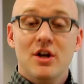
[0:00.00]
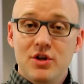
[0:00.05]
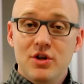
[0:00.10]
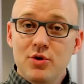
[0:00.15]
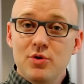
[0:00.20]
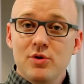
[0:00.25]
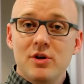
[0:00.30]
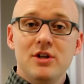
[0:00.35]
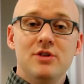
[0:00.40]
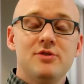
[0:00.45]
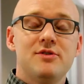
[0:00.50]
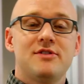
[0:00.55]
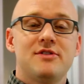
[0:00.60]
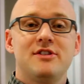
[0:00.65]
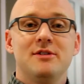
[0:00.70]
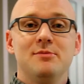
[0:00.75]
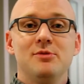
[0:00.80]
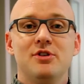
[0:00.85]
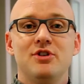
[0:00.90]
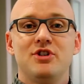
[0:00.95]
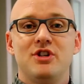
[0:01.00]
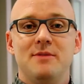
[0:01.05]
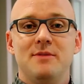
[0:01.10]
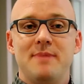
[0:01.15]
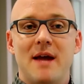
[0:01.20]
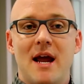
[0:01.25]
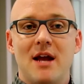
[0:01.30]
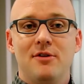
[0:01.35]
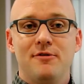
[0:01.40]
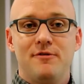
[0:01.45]
You can use a similar gene
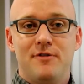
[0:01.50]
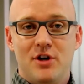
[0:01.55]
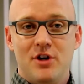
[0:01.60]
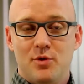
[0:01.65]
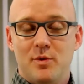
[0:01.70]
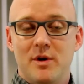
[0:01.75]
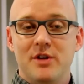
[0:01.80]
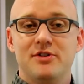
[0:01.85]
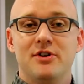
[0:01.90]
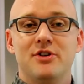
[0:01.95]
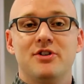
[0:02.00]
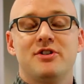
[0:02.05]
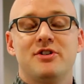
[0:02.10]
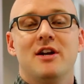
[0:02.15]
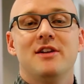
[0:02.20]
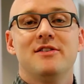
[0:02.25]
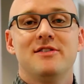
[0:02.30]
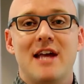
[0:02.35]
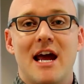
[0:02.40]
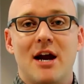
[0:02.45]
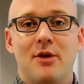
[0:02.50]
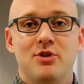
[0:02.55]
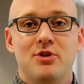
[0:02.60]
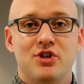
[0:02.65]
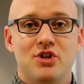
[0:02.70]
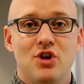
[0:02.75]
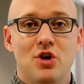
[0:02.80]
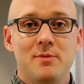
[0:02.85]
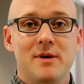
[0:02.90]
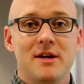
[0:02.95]
panel for your research studies in
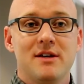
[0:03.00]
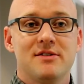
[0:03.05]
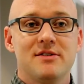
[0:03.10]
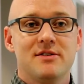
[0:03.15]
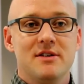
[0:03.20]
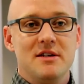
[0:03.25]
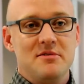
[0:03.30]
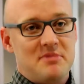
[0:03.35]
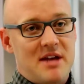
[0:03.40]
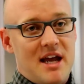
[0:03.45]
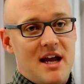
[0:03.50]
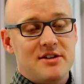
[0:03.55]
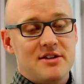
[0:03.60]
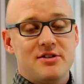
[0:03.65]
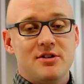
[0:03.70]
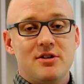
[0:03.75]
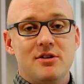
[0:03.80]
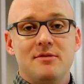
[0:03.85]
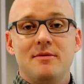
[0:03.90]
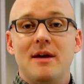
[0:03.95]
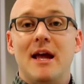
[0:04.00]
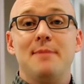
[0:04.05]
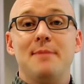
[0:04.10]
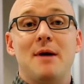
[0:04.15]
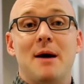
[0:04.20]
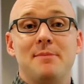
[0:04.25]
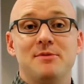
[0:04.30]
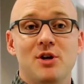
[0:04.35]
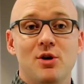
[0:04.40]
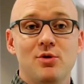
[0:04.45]
agrogenomics, cancer,
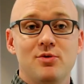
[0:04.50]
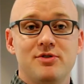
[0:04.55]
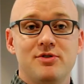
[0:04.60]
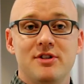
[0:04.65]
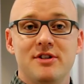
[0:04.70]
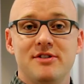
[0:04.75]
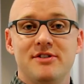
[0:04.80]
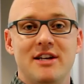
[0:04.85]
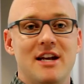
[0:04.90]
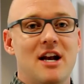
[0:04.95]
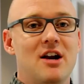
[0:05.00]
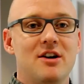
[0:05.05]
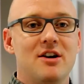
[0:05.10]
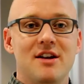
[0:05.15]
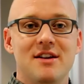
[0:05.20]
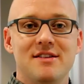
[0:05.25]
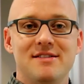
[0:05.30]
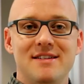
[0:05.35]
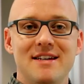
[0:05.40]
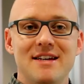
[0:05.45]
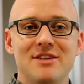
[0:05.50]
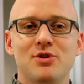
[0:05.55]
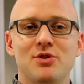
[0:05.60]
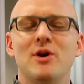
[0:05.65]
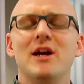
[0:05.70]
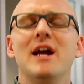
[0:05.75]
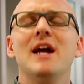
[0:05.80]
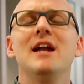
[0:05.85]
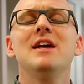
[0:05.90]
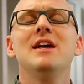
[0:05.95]
apoptosis, inherited disease,
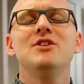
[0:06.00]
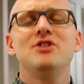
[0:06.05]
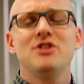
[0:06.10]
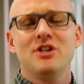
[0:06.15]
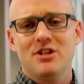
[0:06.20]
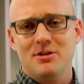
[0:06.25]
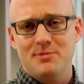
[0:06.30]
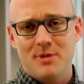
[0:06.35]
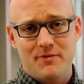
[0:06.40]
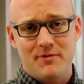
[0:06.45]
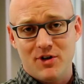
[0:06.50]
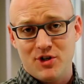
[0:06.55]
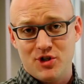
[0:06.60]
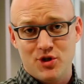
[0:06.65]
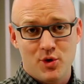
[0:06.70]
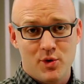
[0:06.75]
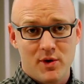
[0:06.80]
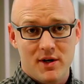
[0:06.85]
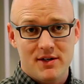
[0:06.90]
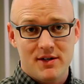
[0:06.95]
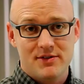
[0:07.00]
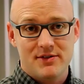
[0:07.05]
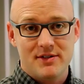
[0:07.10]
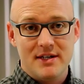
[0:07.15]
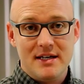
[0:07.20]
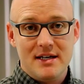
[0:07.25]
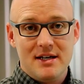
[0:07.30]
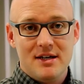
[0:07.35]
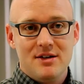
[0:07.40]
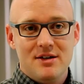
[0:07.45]
or any genome of your choice.
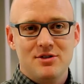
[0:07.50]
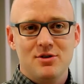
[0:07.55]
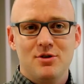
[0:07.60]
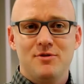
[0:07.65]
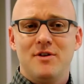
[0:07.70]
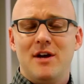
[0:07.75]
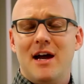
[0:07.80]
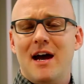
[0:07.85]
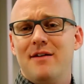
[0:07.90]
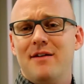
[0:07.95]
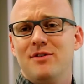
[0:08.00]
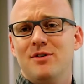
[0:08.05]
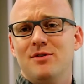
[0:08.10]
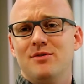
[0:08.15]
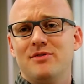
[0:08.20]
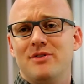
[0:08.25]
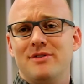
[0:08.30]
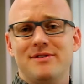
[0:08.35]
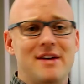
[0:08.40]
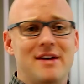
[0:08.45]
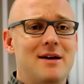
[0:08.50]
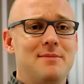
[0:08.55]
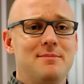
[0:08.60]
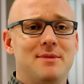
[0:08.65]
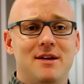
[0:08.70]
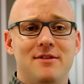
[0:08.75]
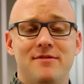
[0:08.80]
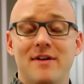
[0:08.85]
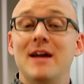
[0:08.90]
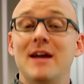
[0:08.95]
So if you have those
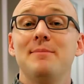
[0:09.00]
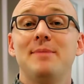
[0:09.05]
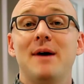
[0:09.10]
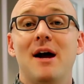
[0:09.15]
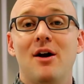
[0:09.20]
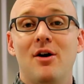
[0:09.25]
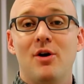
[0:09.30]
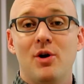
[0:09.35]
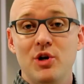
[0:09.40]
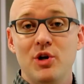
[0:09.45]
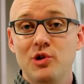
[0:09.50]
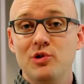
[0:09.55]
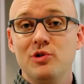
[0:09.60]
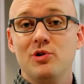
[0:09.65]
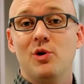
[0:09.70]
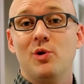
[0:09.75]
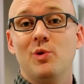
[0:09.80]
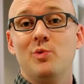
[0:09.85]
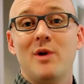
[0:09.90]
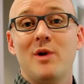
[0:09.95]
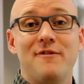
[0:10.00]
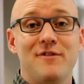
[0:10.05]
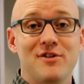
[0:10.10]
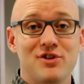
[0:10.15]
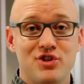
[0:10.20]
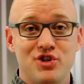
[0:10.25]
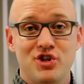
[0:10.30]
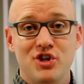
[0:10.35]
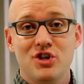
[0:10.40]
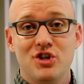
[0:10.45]
zombie, vampire, or unicorn
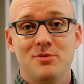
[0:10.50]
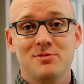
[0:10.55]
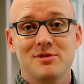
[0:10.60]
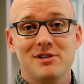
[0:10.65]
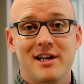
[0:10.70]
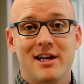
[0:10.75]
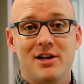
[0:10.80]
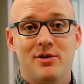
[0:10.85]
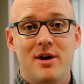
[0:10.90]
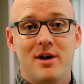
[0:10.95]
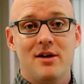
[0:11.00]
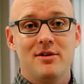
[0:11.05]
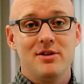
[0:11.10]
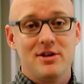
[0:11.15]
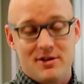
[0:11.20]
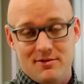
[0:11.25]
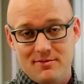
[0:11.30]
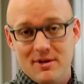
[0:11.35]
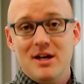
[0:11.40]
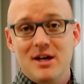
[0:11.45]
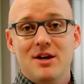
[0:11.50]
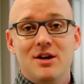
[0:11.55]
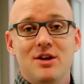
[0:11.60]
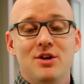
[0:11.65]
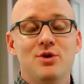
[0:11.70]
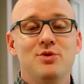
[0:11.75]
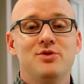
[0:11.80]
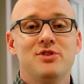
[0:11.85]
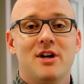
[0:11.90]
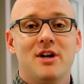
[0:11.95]
reference genomes laying around, you could
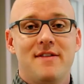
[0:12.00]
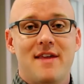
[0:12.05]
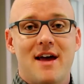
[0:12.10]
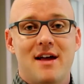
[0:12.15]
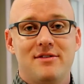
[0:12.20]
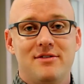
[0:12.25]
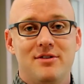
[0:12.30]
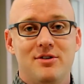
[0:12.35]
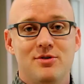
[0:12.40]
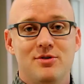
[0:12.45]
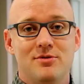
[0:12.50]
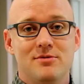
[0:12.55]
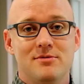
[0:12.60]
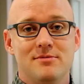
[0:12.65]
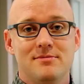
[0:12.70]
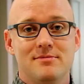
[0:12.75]
use it on that too.